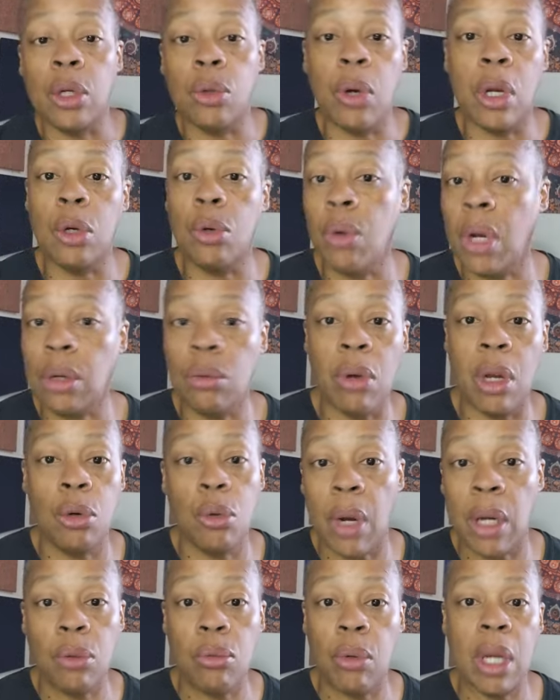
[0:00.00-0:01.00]
great great great
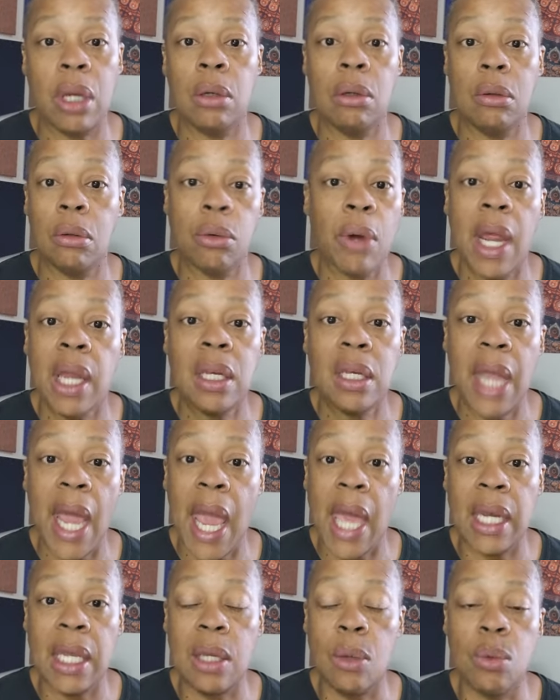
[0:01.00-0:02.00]
great great
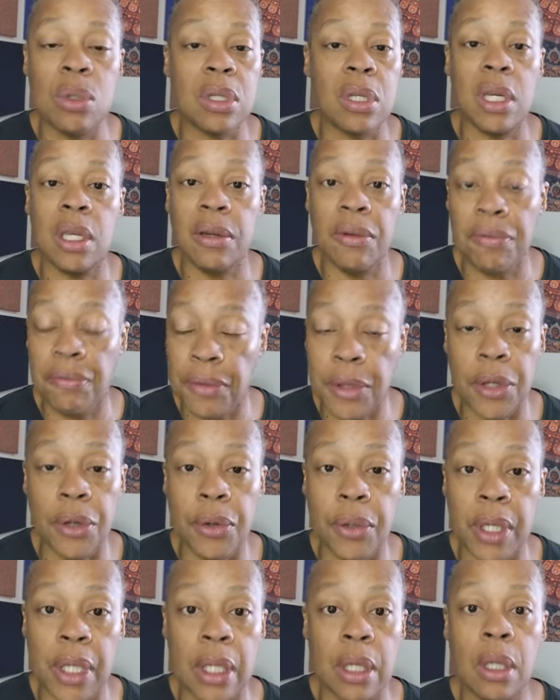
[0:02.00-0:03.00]
granddaddy was
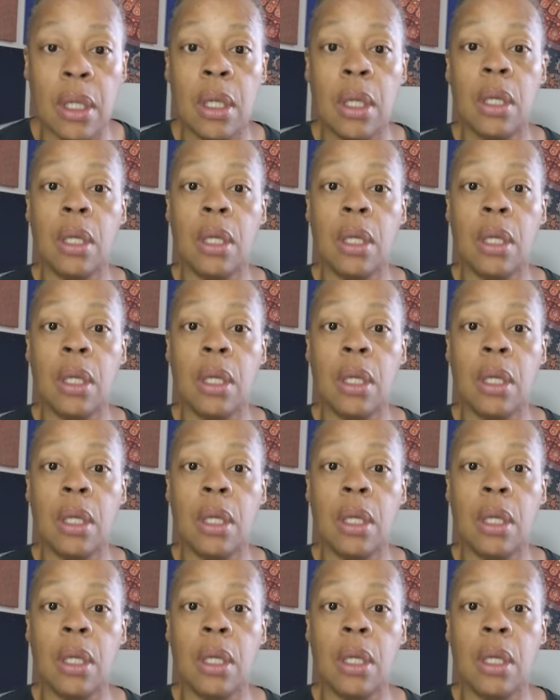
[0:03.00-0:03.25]
interfering